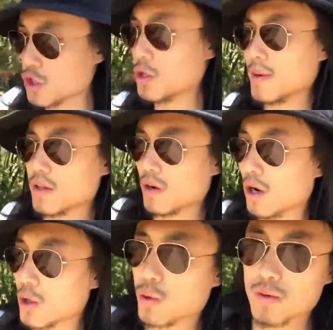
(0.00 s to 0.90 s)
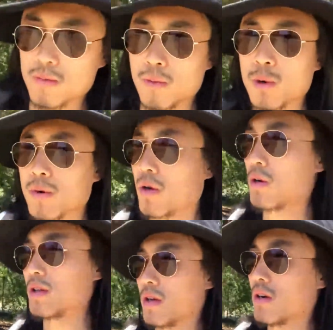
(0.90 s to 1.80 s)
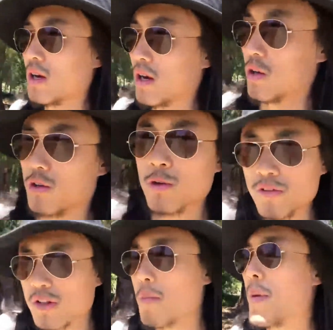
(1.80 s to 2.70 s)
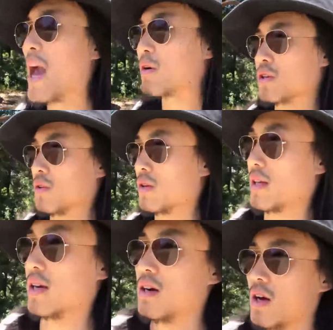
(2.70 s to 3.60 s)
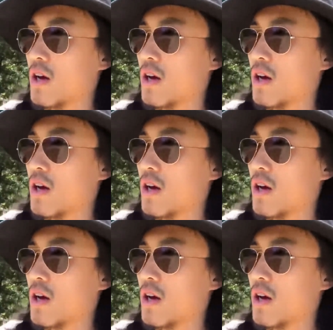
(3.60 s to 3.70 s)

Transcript: not sure about the awkward moment earlier, you feel embarrassed earlier,